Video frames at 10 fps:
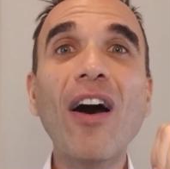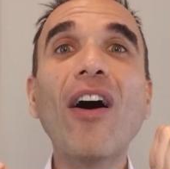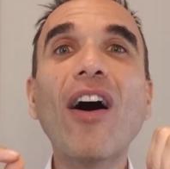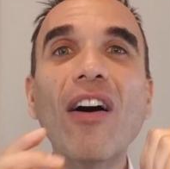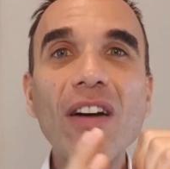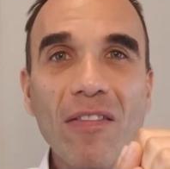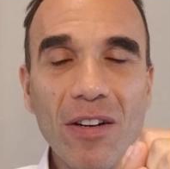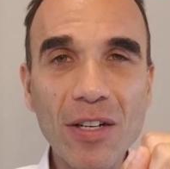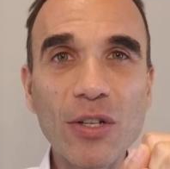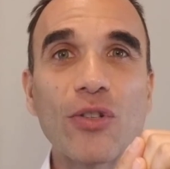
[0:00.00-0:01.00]

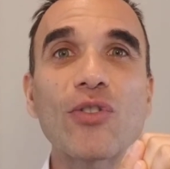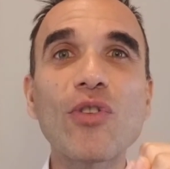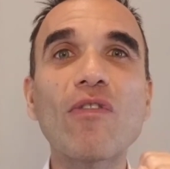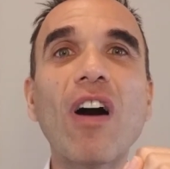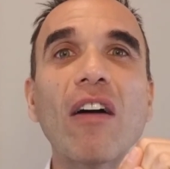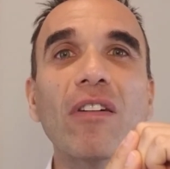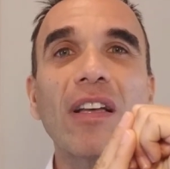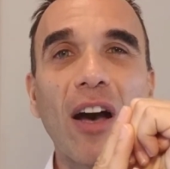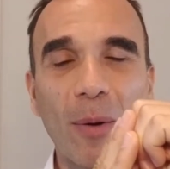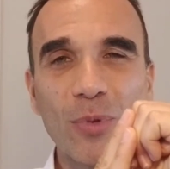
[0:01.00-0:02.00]
However, survival
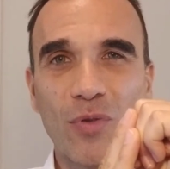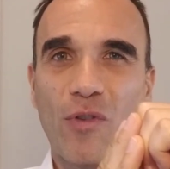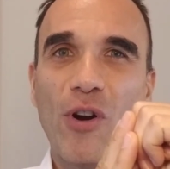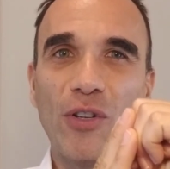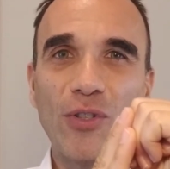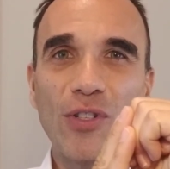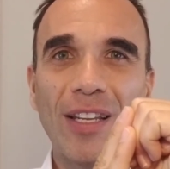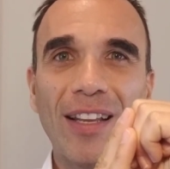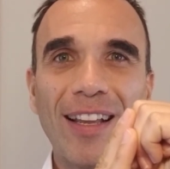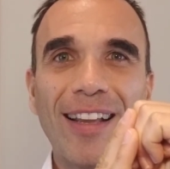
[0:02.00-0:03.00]
comes first.
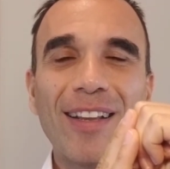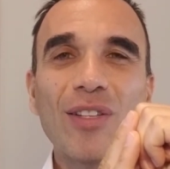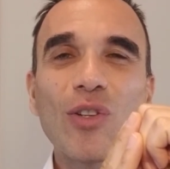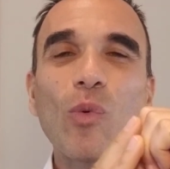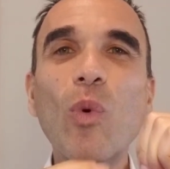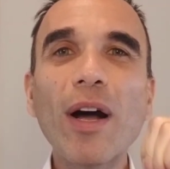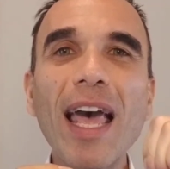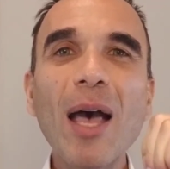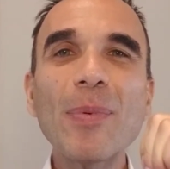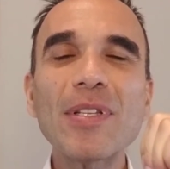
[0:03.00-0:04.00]
So what
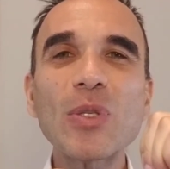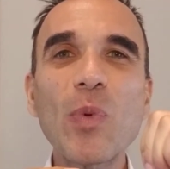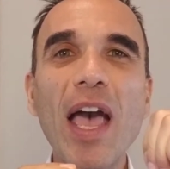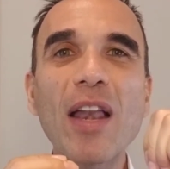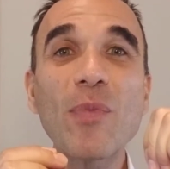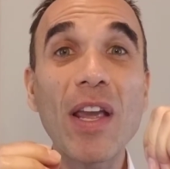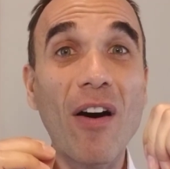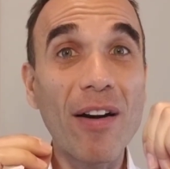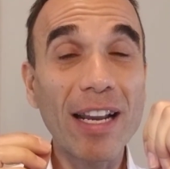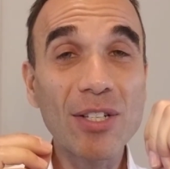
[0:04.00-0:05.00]
happens when we
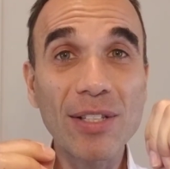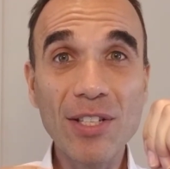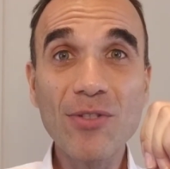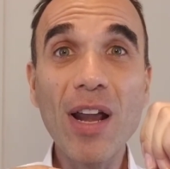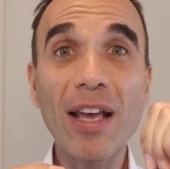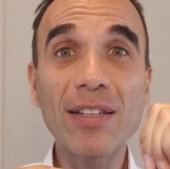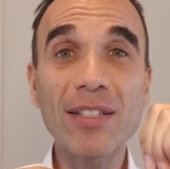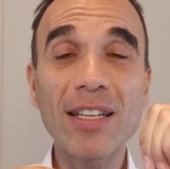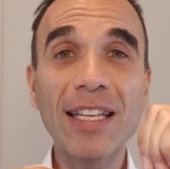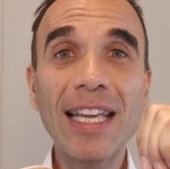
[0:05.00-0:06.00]
are actually
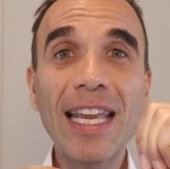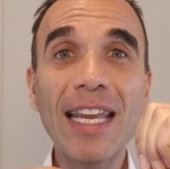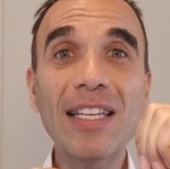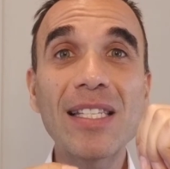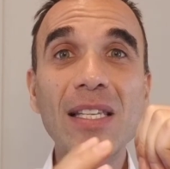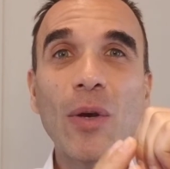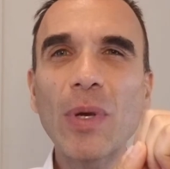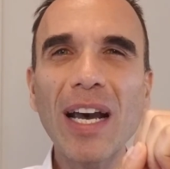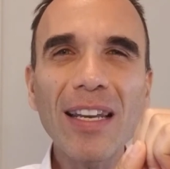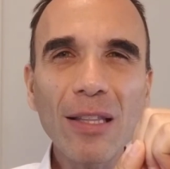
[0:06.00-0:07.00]
stressed is we
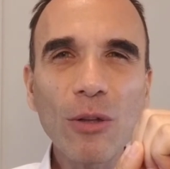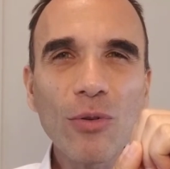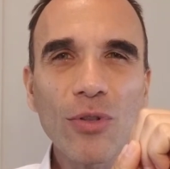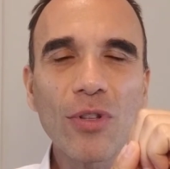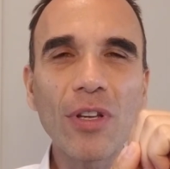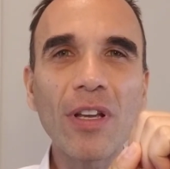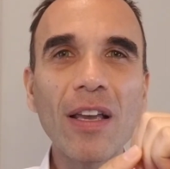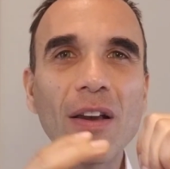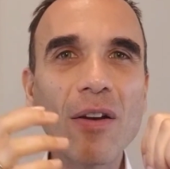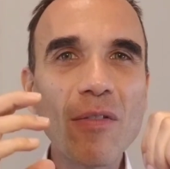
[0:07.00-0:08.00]
kind of lose
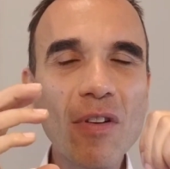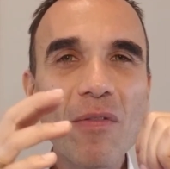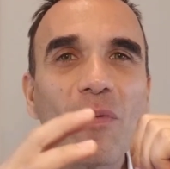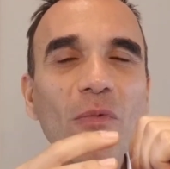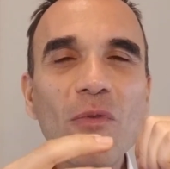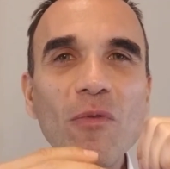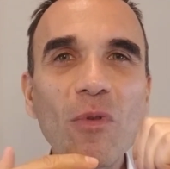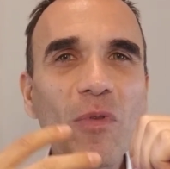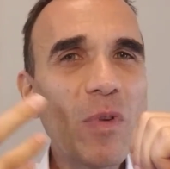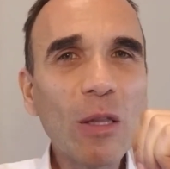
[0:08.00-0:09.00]
we
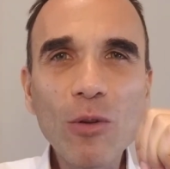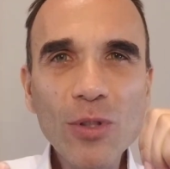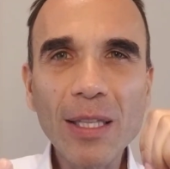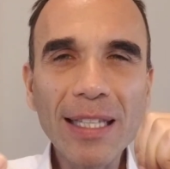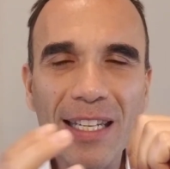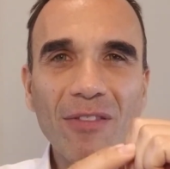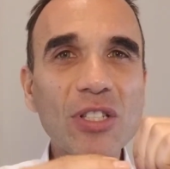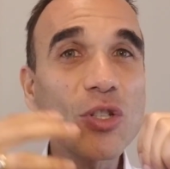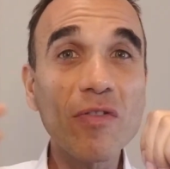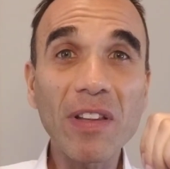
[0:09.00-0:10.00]
lose the lid. We
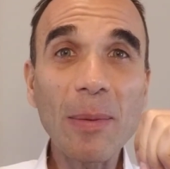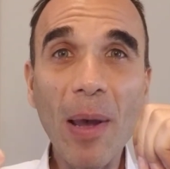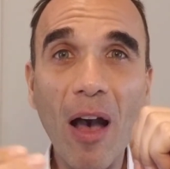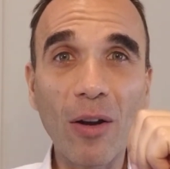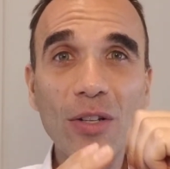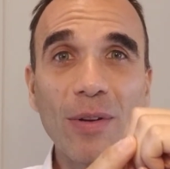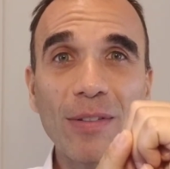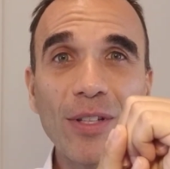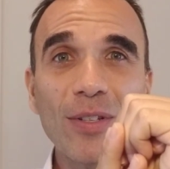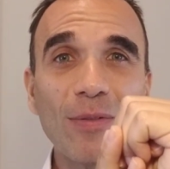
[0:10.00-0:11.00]
just flip out.
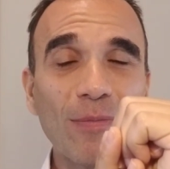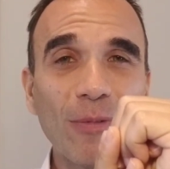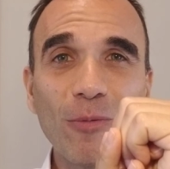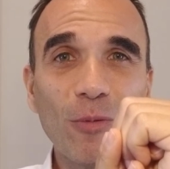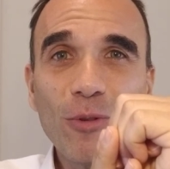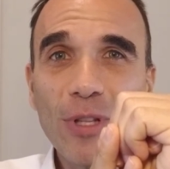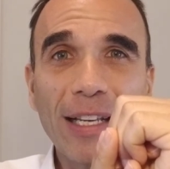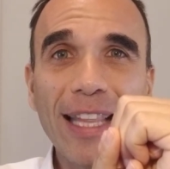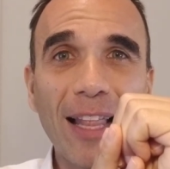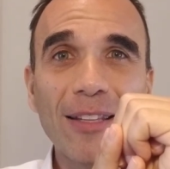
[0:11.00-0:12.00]
This looks
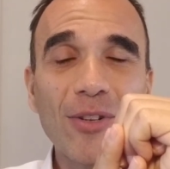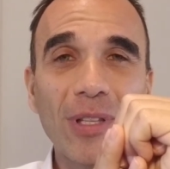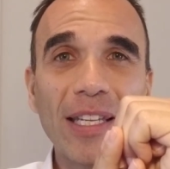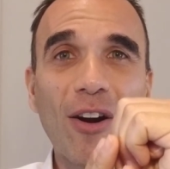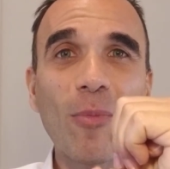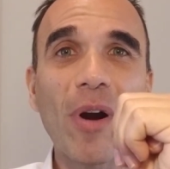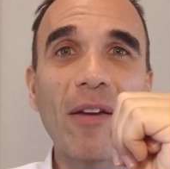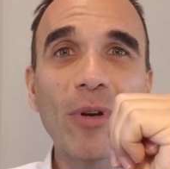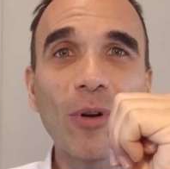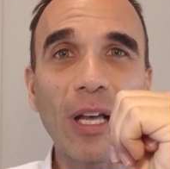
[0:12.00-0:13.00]
like that literally in our brain.
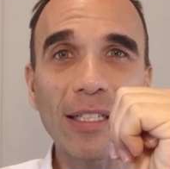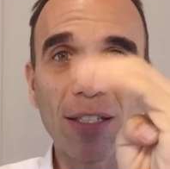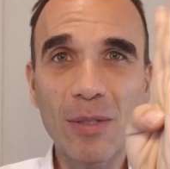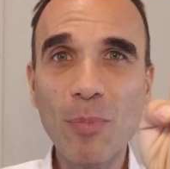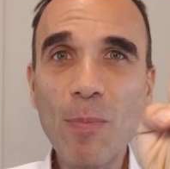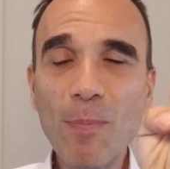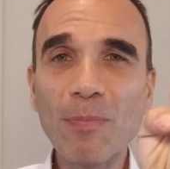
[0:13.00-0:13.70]
We go like this, boom.